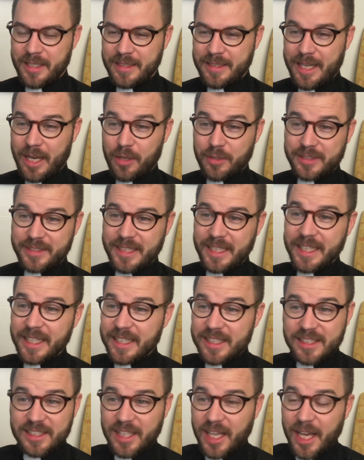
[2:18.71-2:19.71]
Now, setting
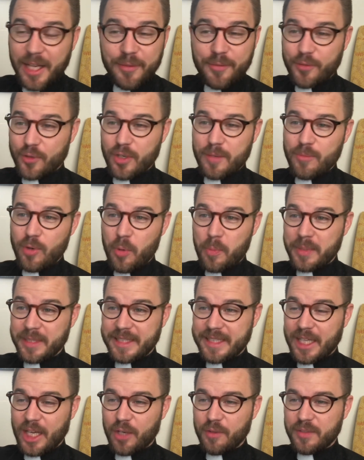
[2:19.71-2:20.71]
aside for a moment
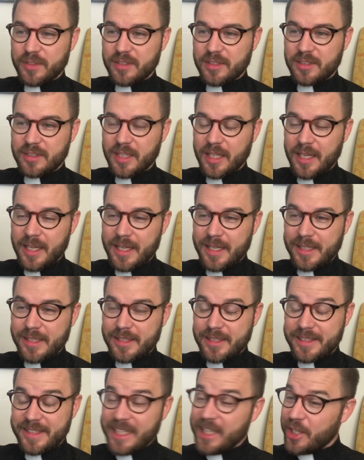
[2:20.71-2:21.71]
Calvin's
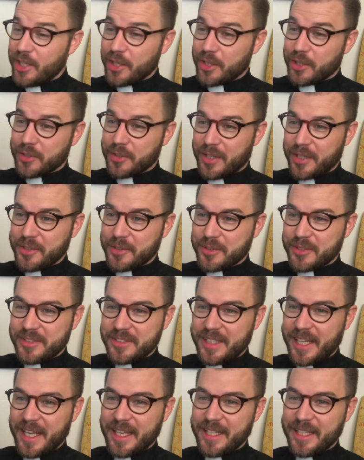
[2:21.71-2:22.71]
singular
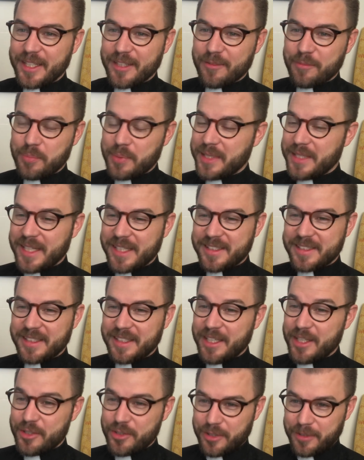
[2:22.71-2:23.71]
understanding of
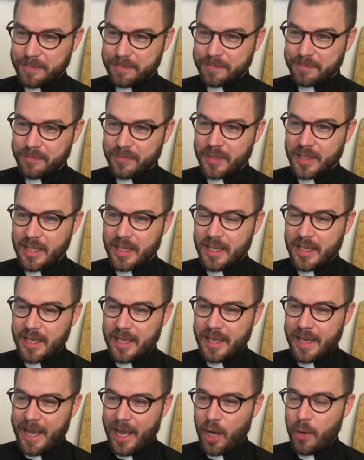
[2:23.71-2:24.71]
predestination,
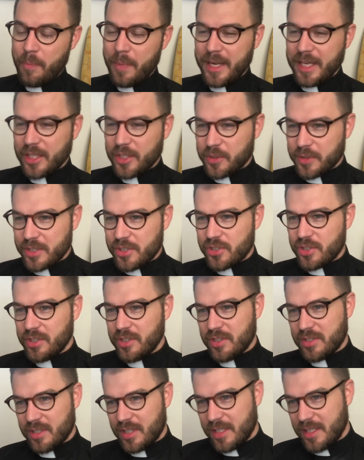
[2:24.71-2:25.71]
how might Christians
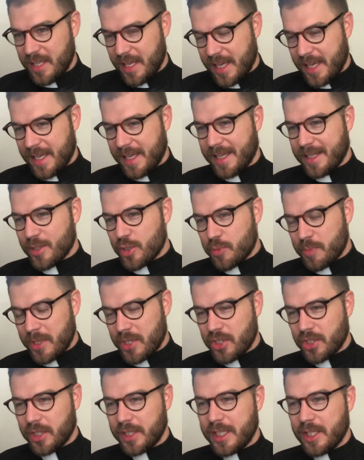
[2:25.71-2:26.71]
today, and
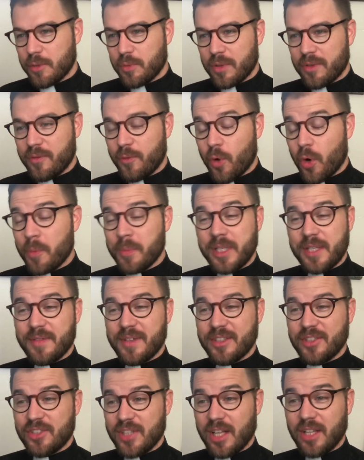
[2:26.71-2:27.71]
especially Reformed
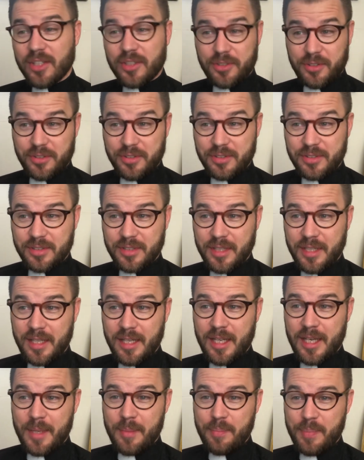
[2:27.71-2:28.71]
evangelicals,
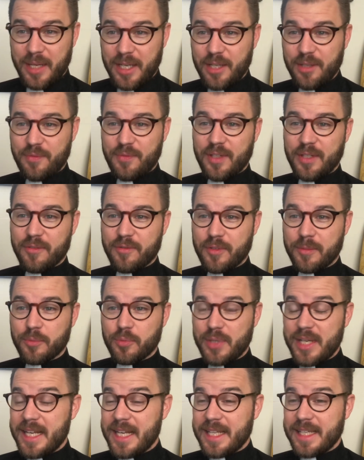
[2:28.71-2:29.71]
benefit from
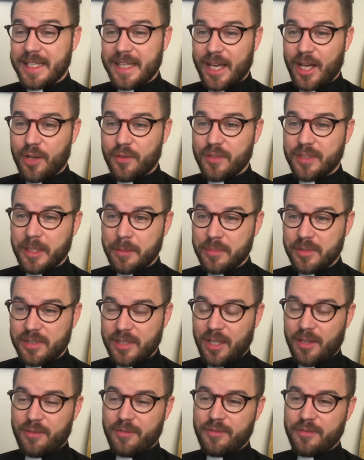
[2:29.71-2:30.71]
reading Calvin
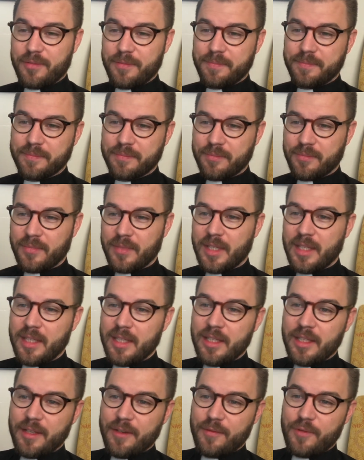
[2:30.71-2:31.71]
himself?
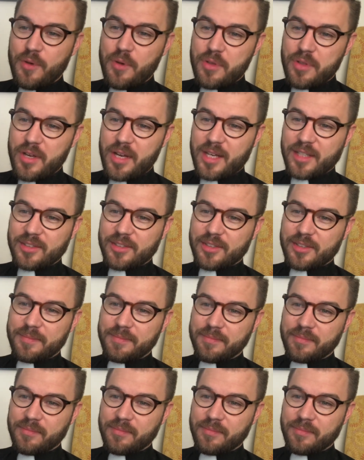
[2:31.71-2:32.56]
A few thoughts.